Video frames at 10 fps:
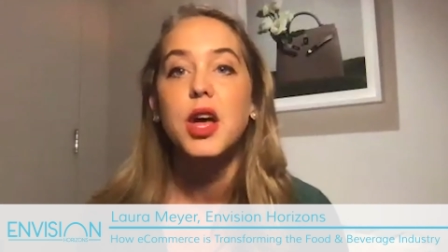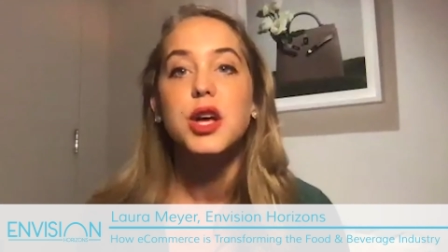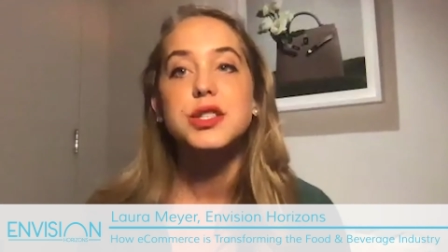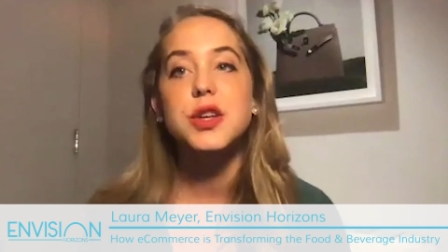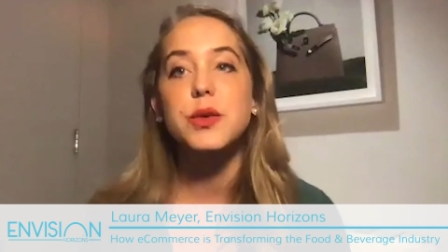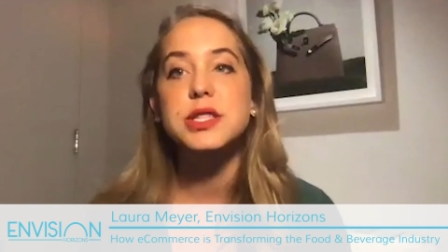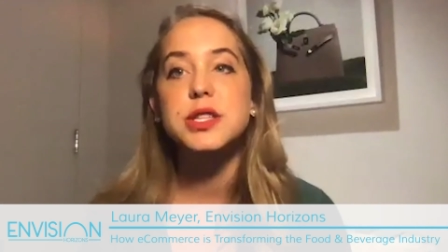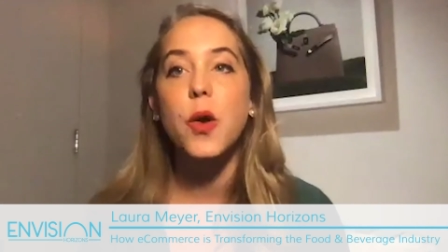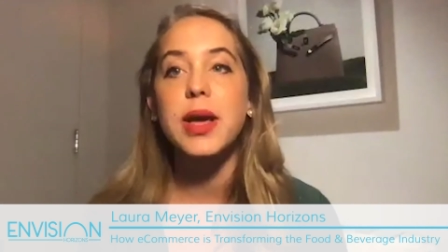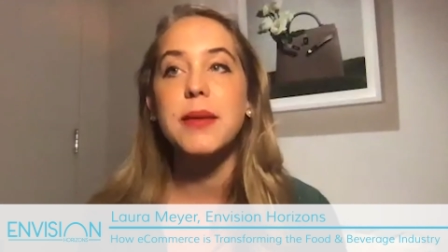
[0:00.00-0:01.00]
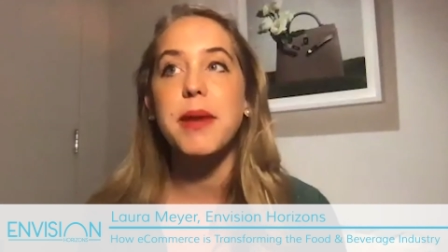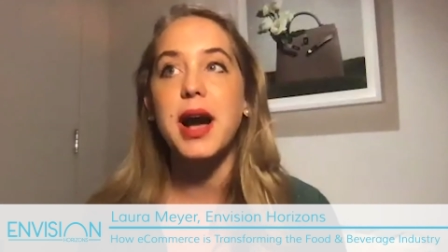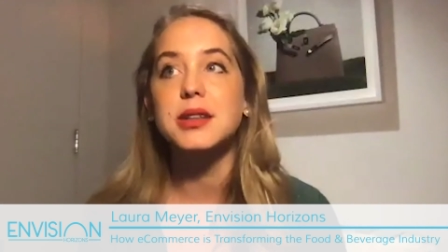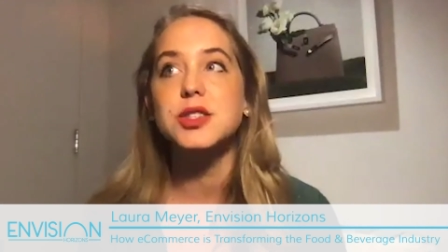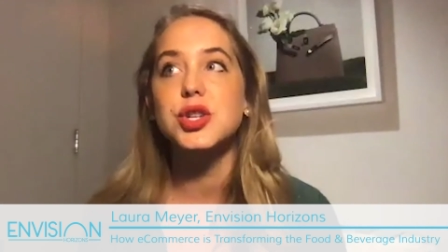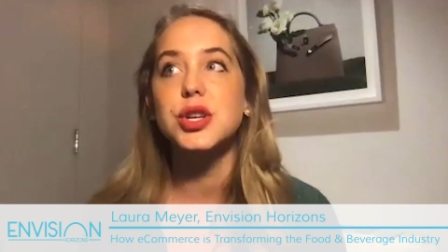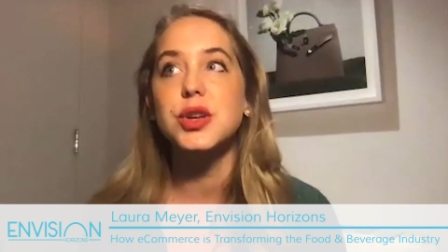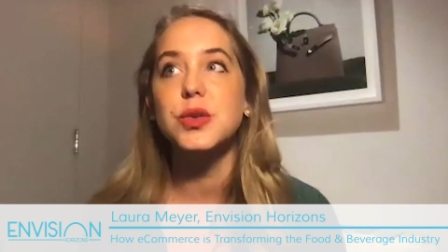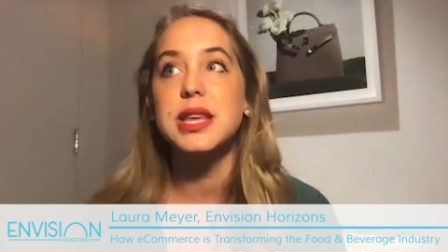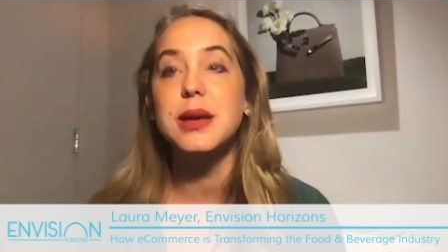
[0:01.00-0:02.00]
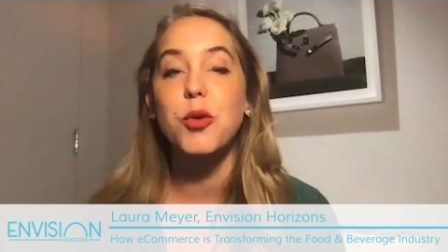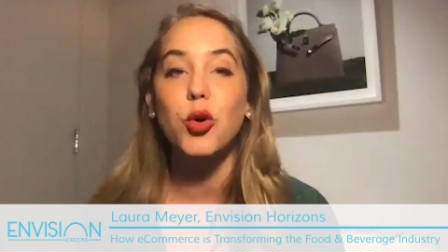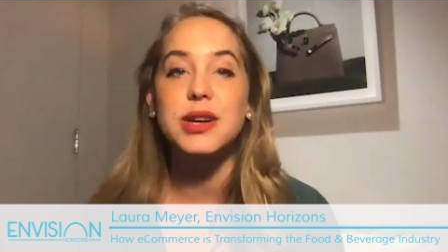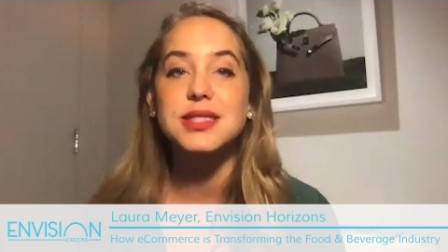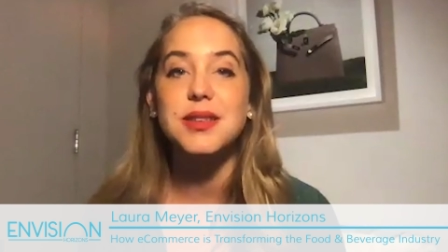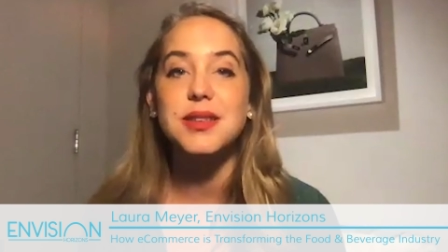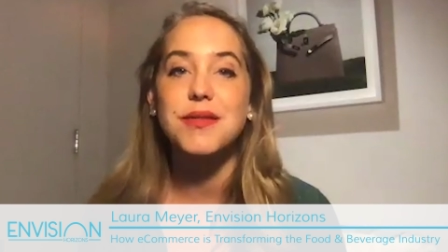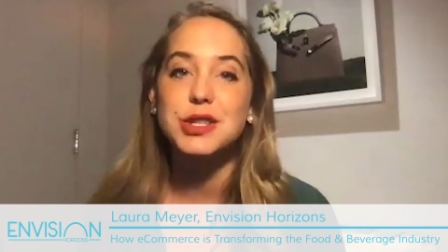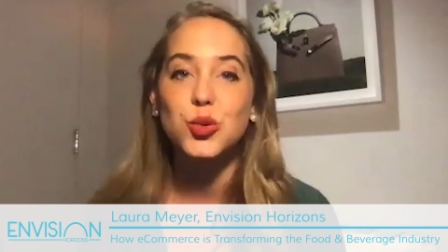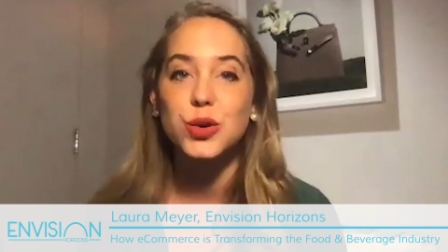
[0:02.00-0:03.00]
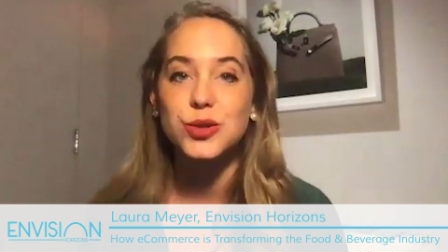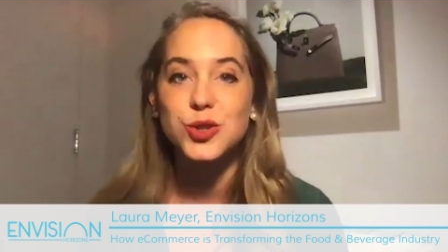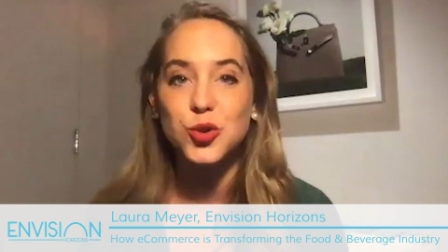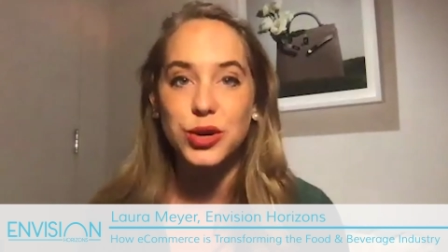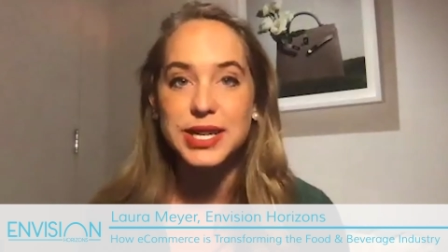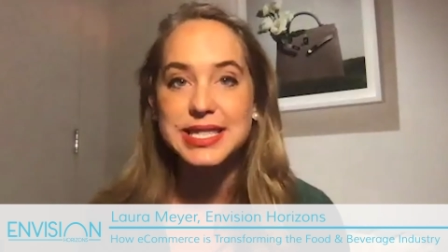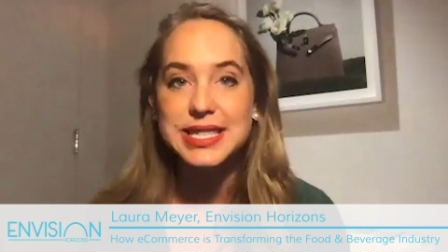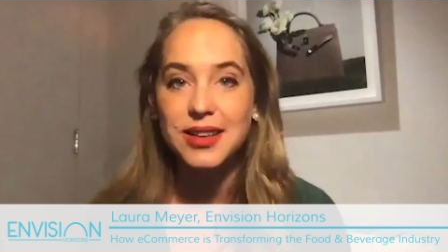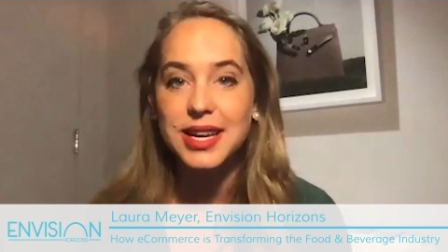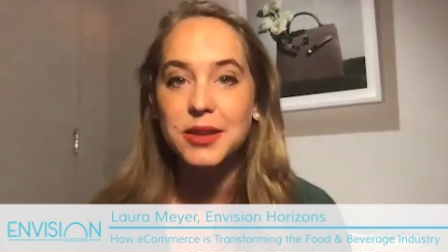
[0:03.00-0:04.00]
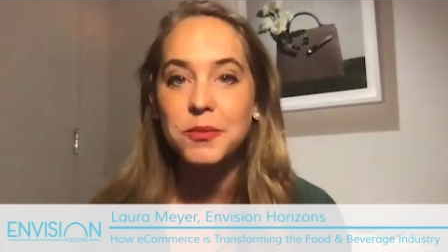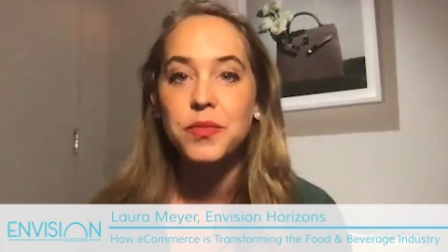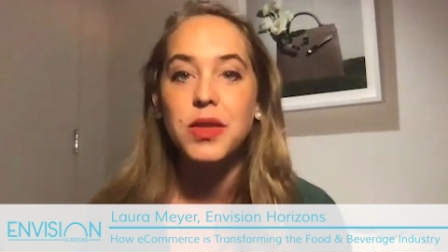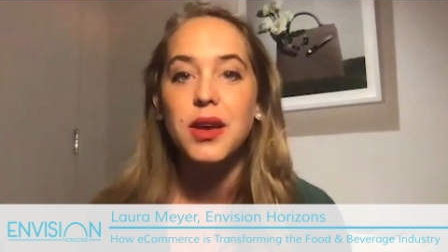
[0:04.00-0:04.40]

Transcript: So it's going back to the importance of visual storytelling.